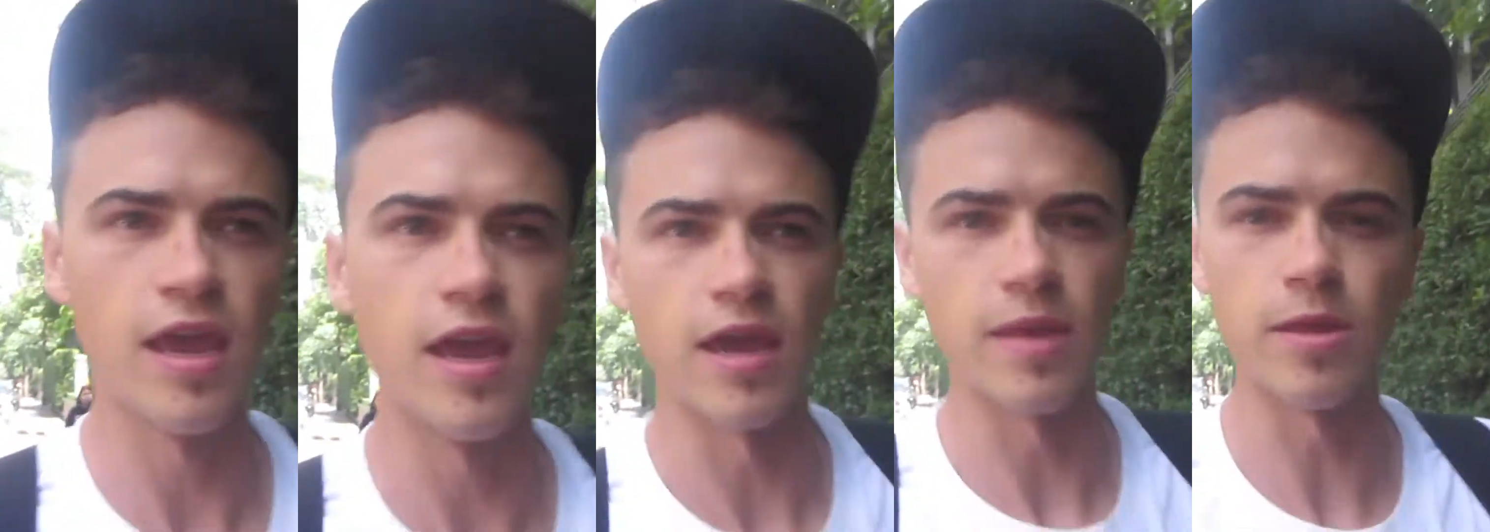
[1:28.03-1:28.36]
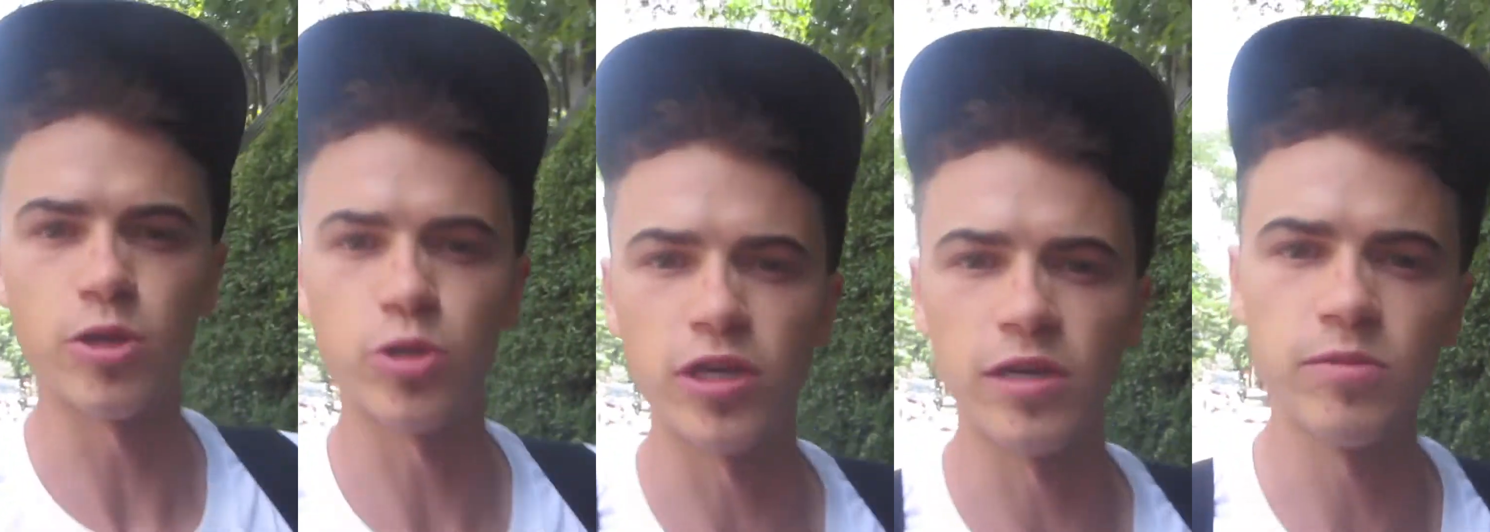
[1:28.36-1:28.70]
and the
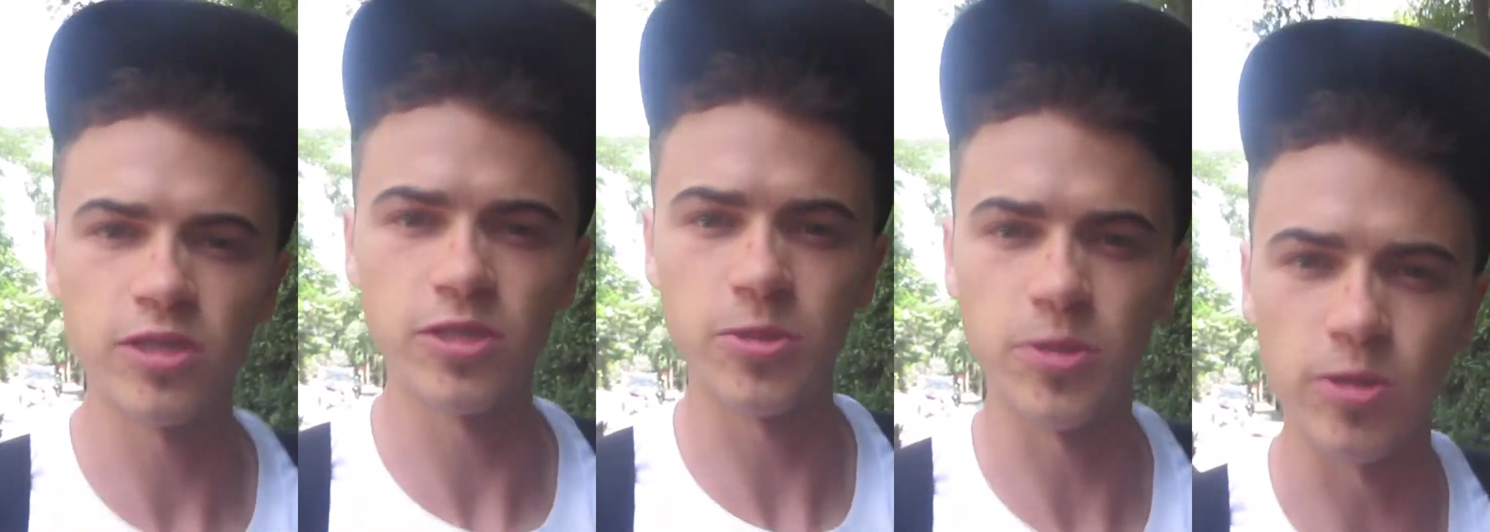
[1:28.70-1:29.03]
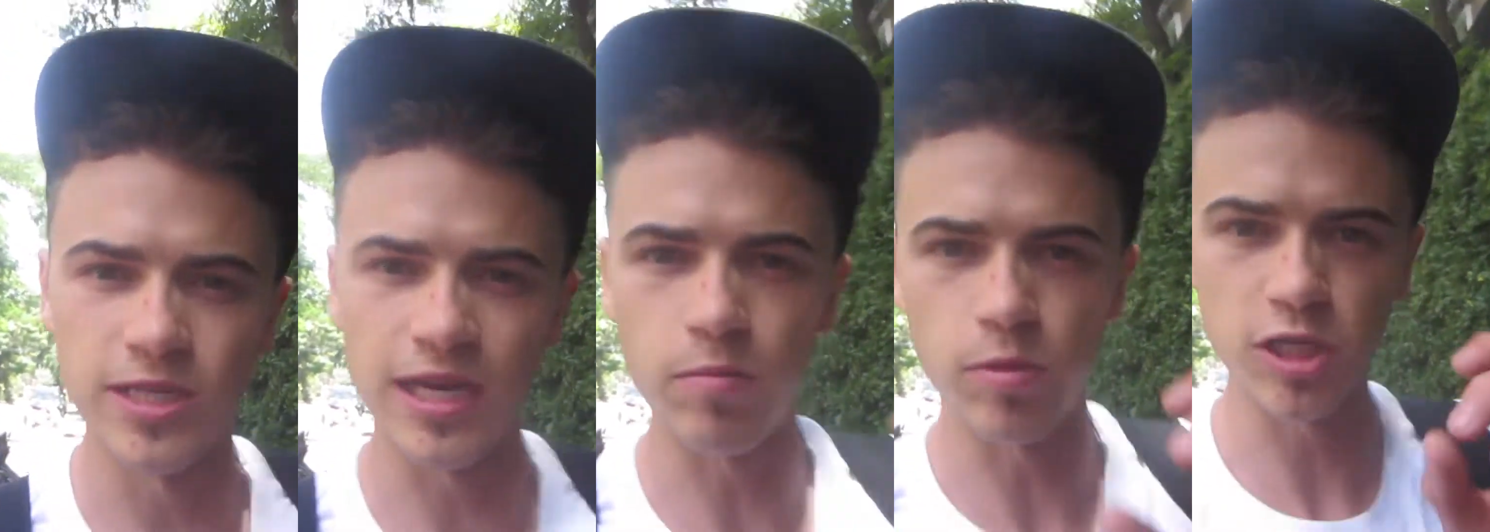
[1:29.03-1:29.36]
dream just feels
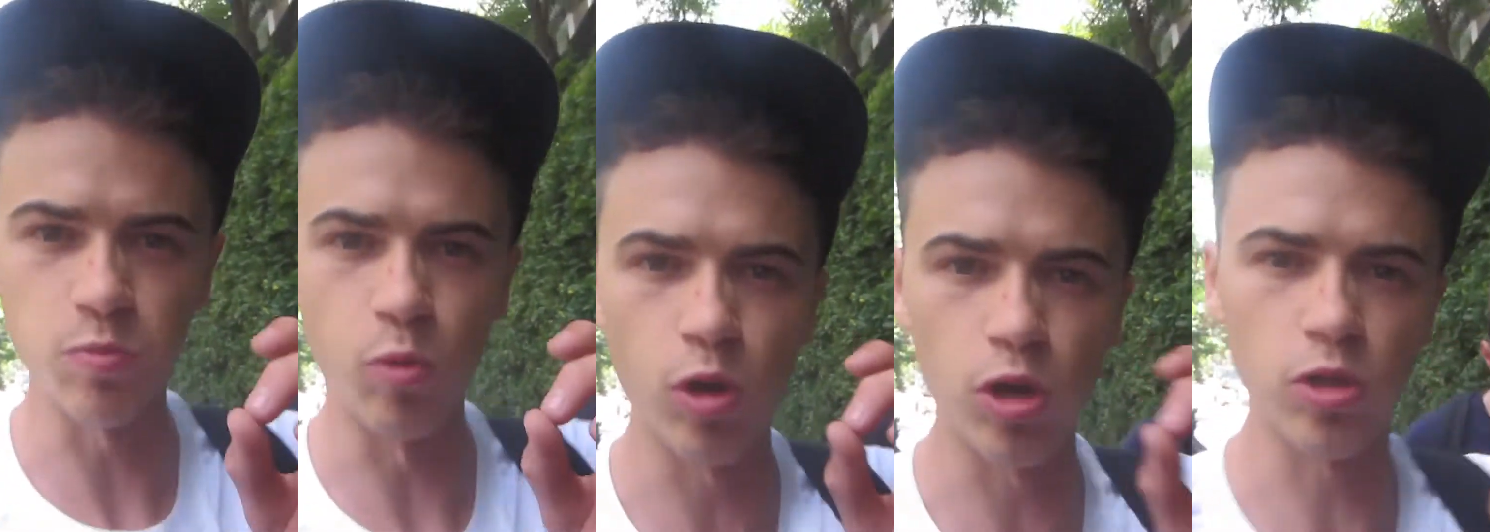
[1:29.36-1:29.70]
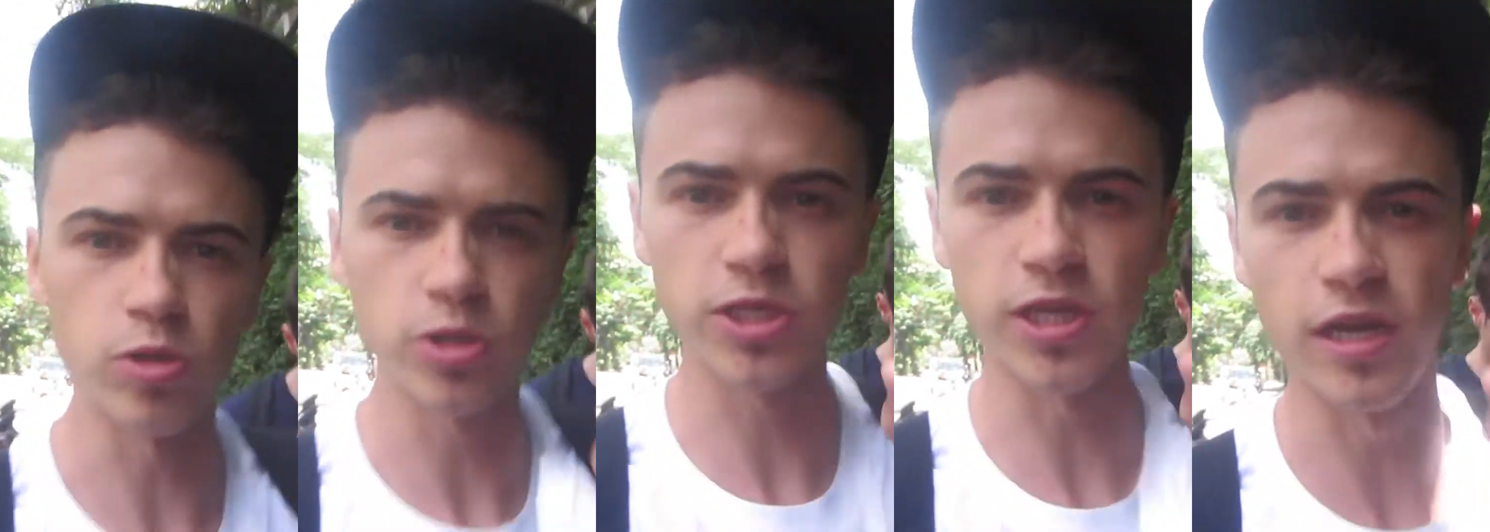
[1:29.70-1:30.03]
that much more
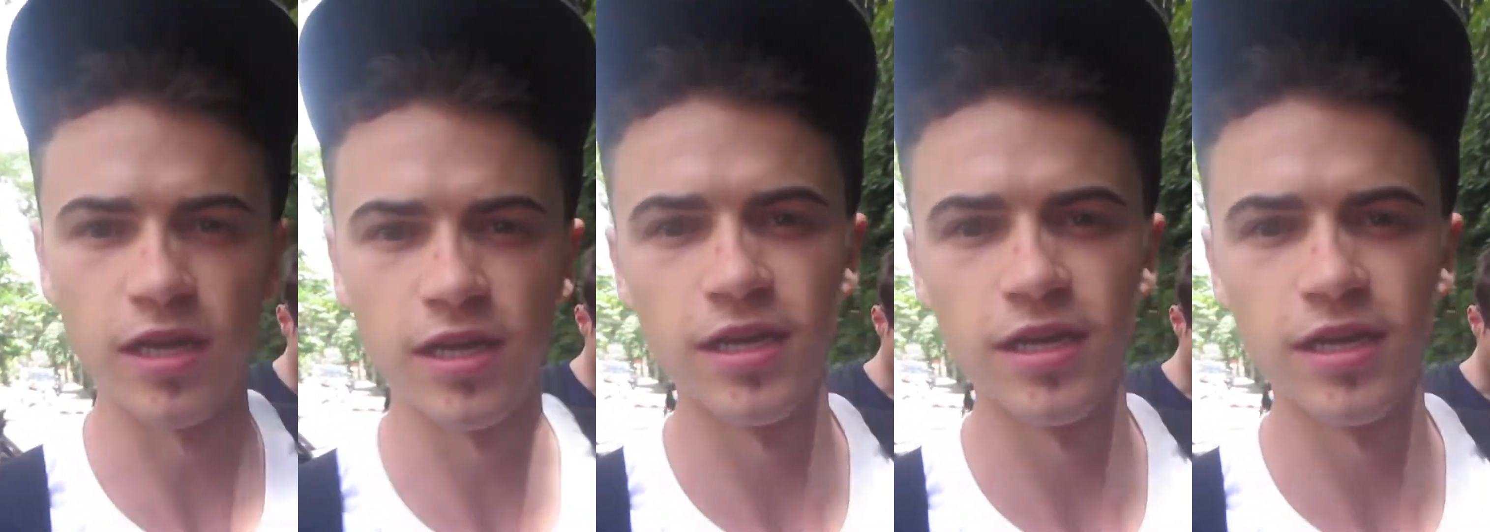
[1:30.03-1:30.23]
closer.